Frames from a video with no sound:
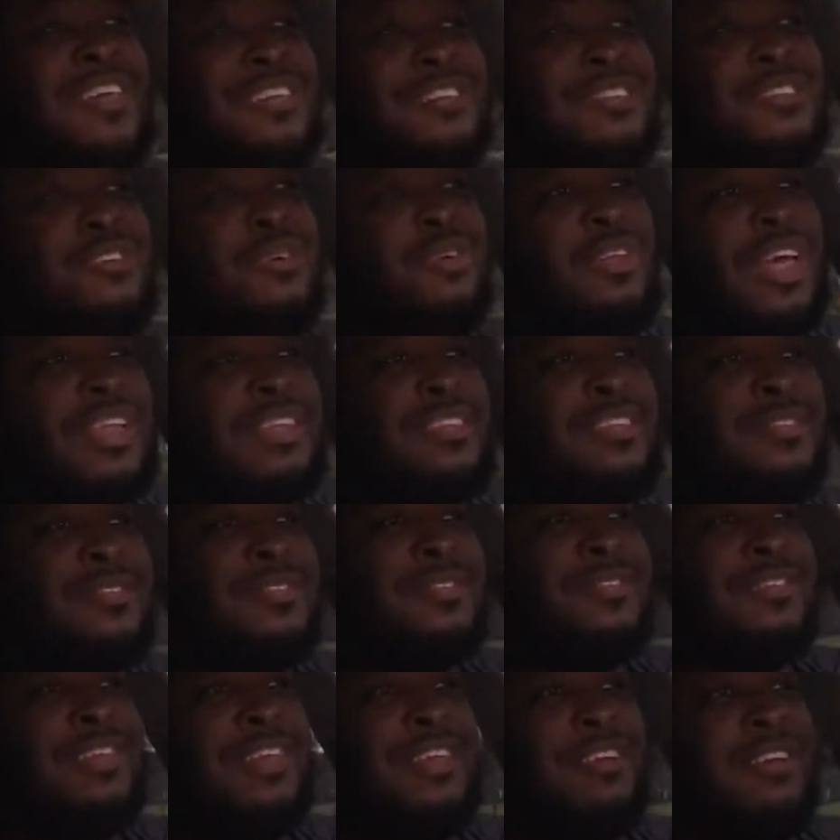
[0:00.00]
too, like this
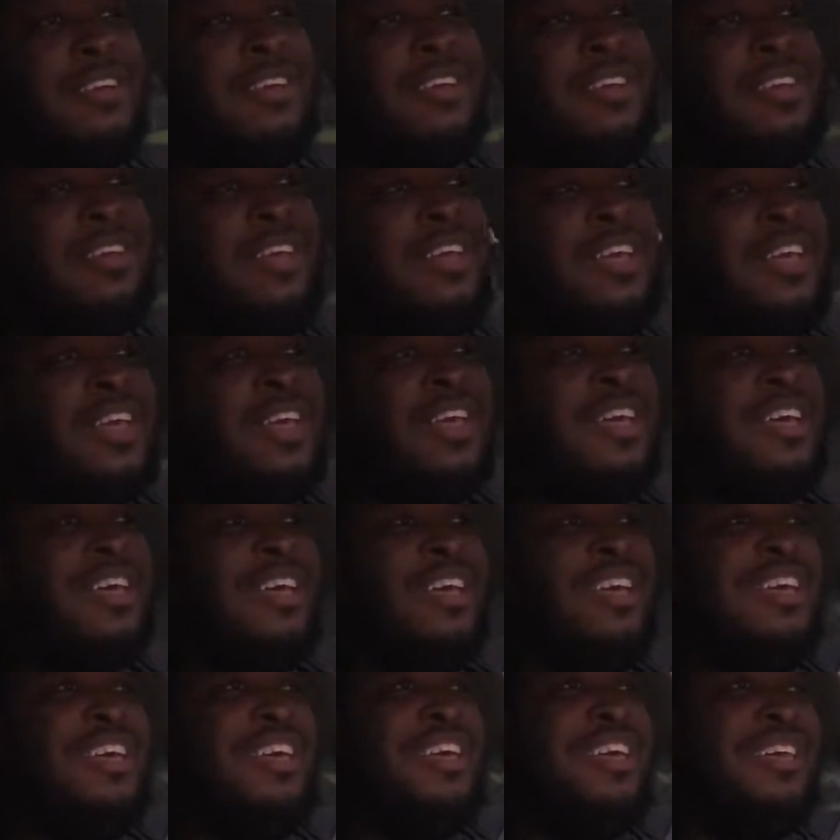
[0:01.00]

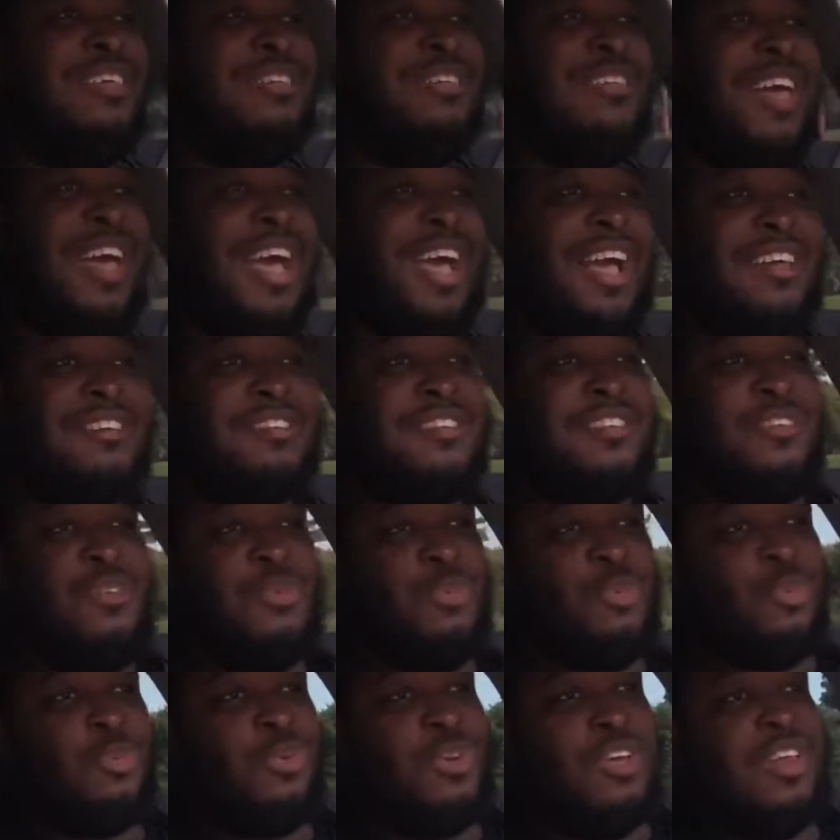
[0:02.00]
steering is actually
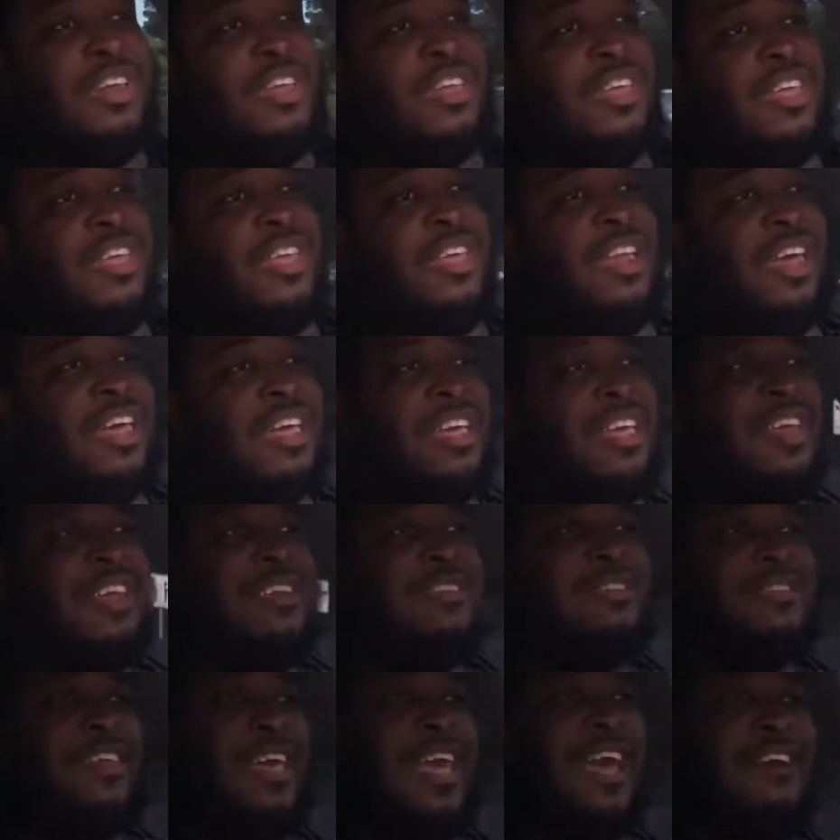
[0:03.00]
really, like,
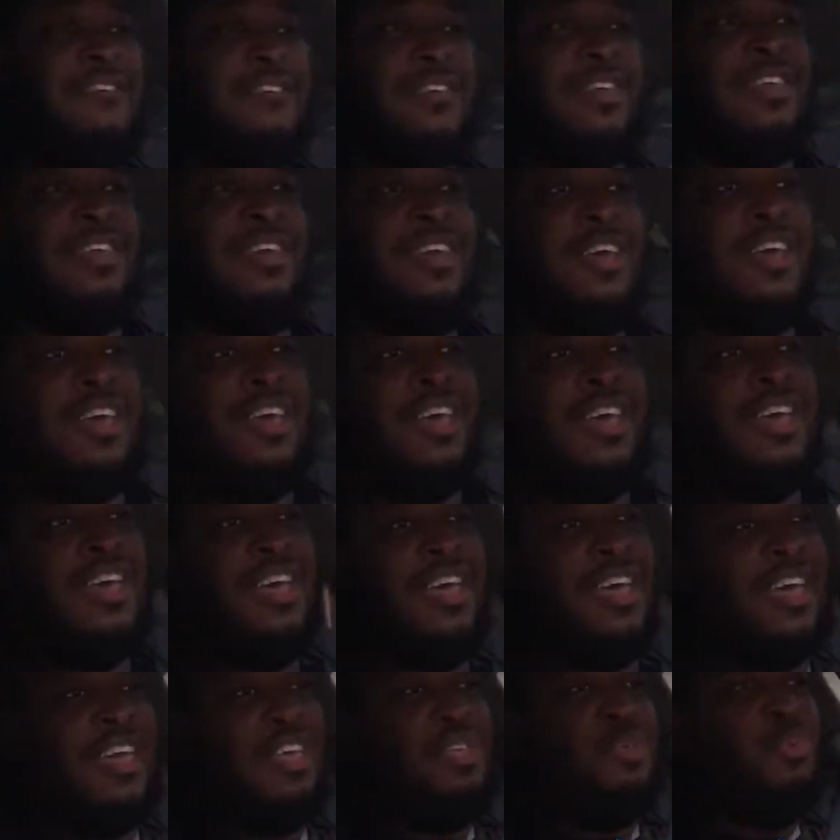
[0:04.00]
it's heavy.
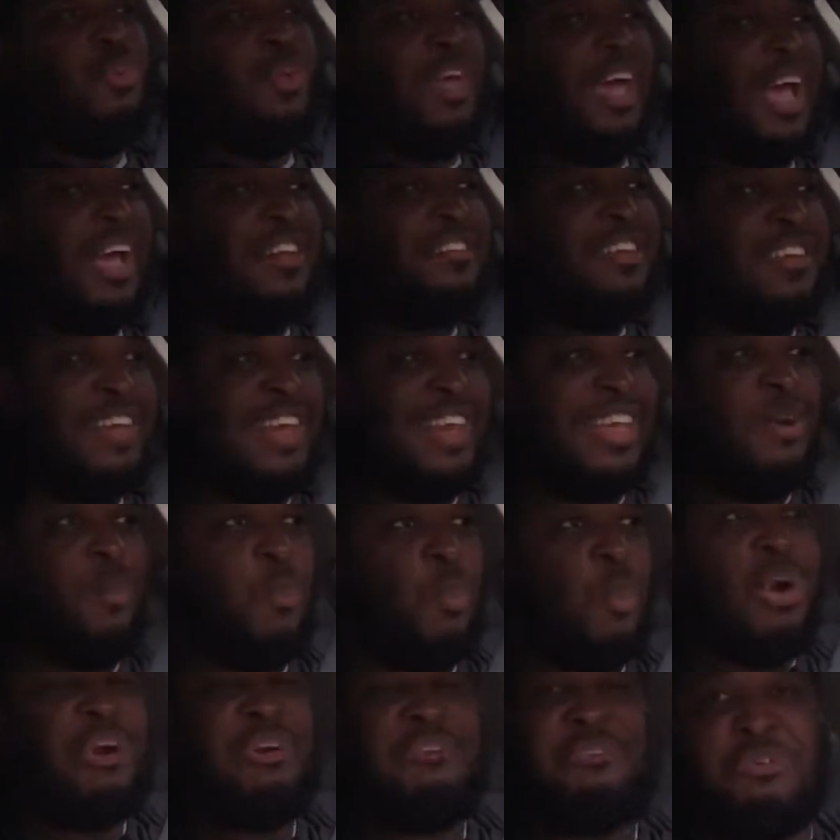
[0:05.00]
You actually have to, like,
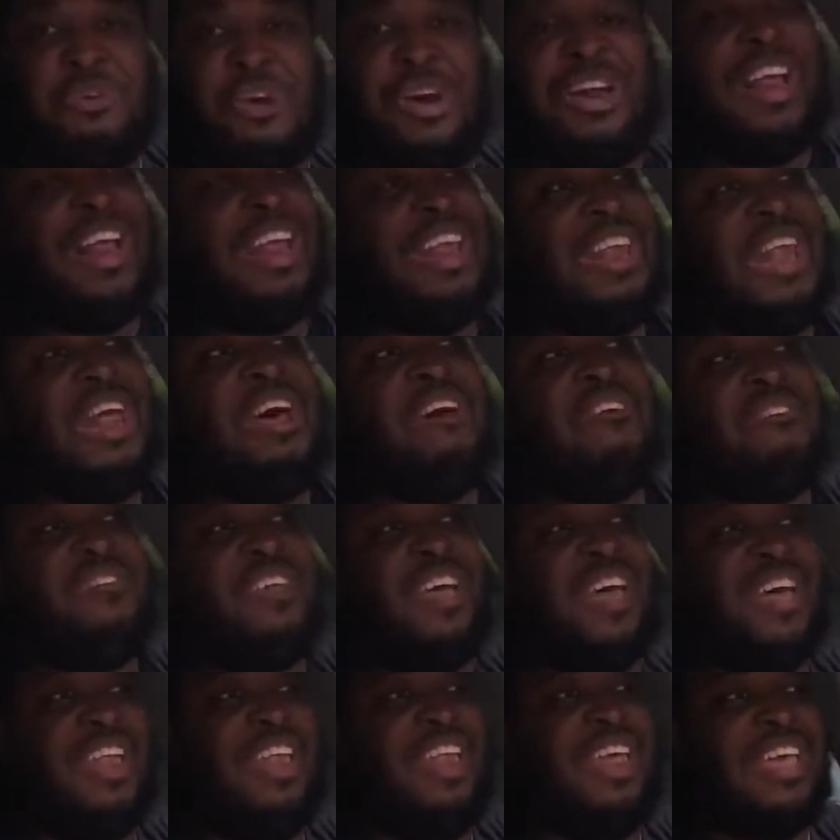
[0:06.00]
work for it, and I love
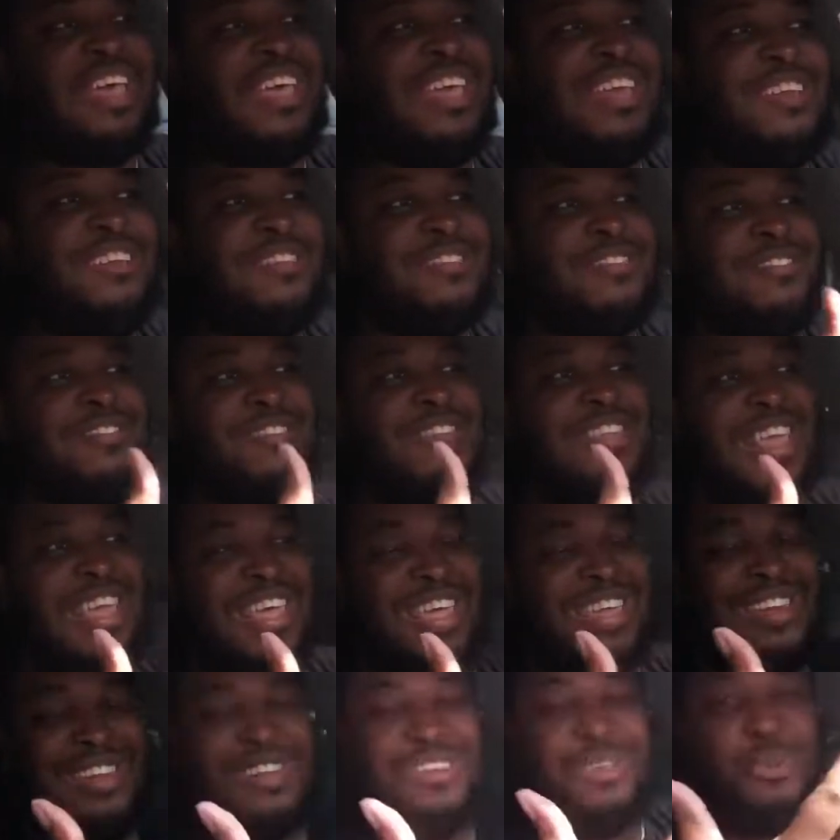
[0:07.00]
that. Like it's
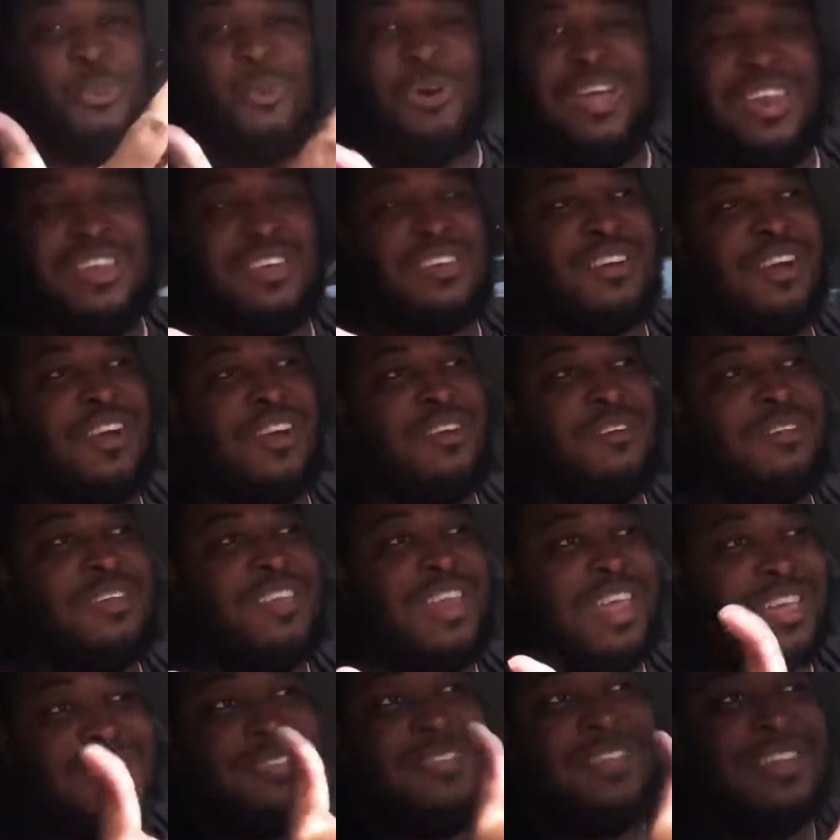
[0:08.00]
the way the car,
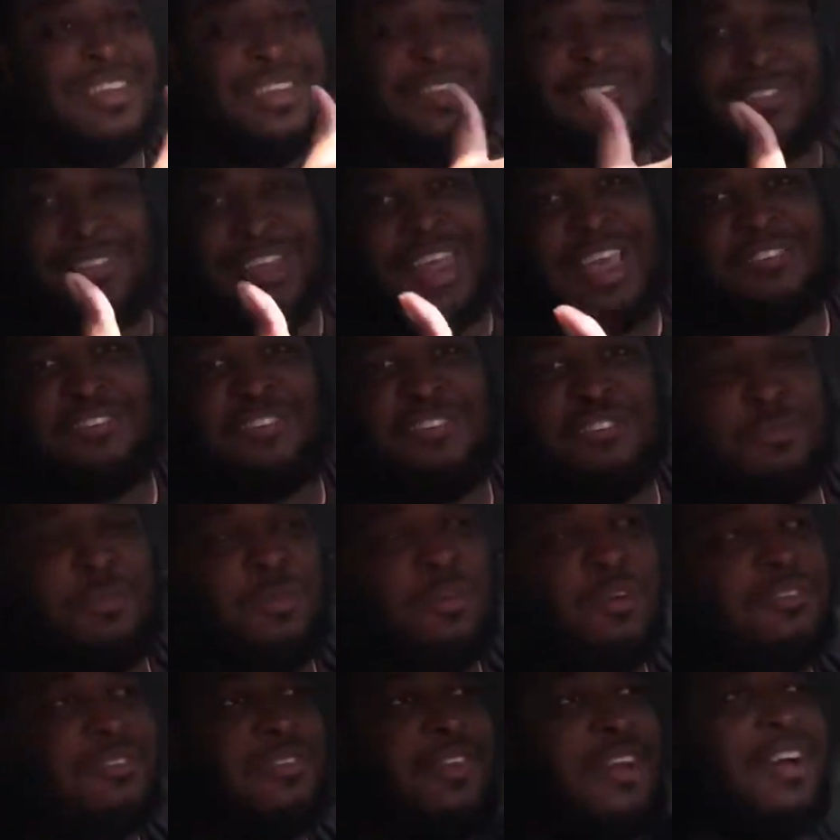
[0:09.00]
like I said, it's an actual
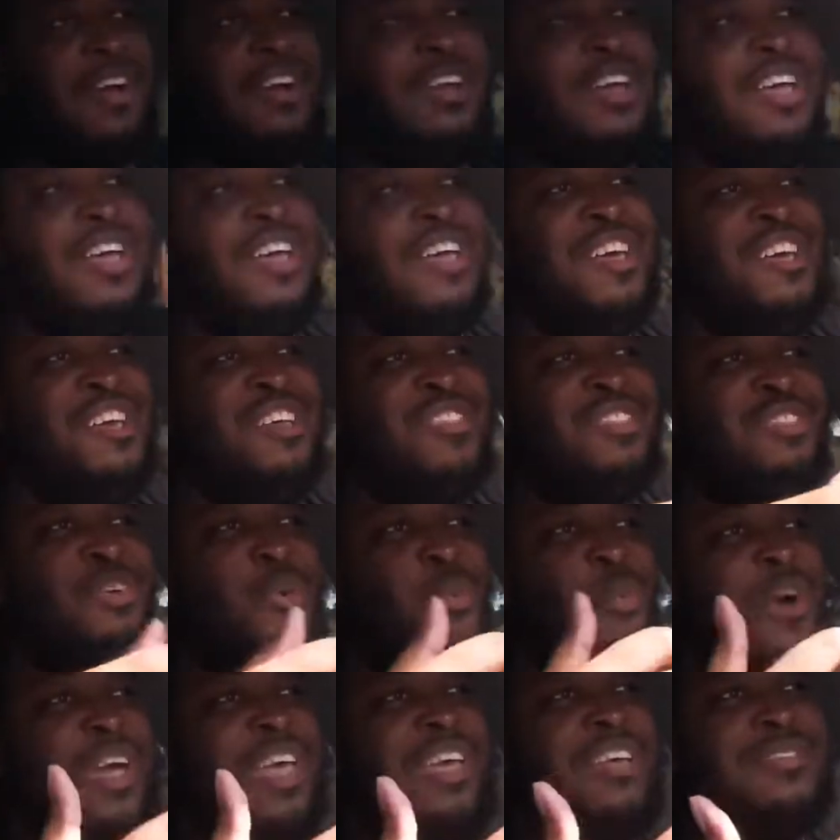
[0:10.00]
sports car. The
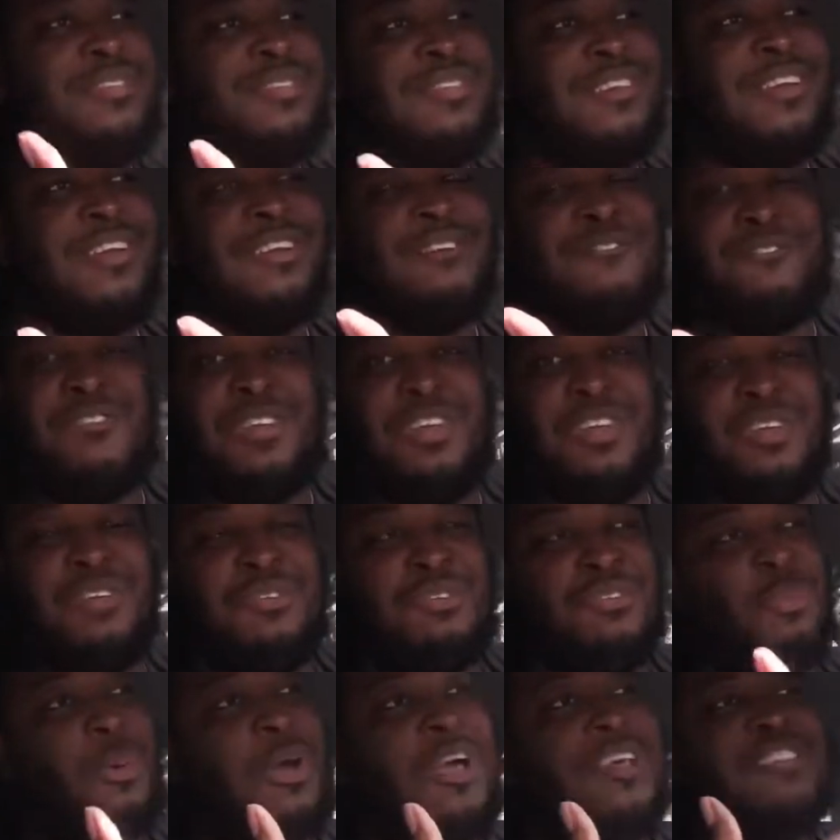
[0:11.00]
way the steering
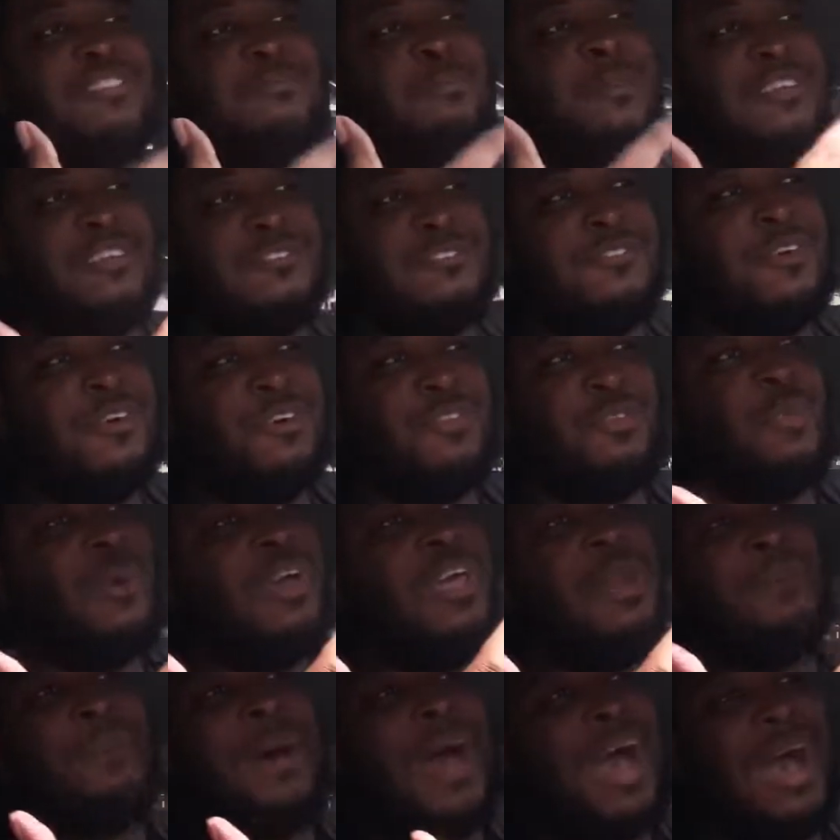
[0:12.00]
feels, the way the suspension feels, the way
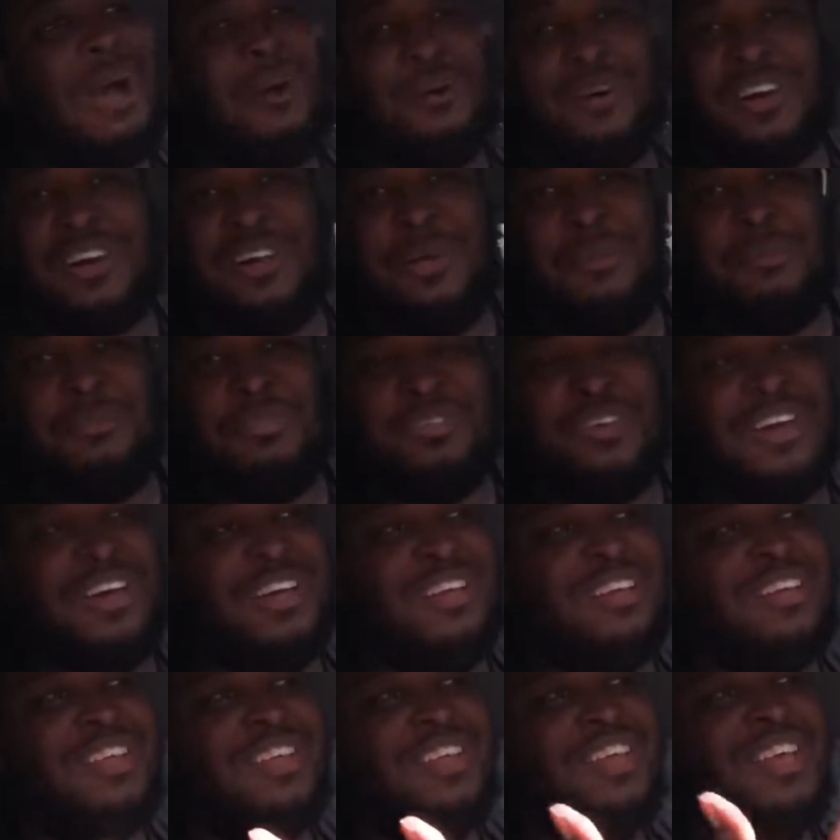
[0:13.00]
the power comes on,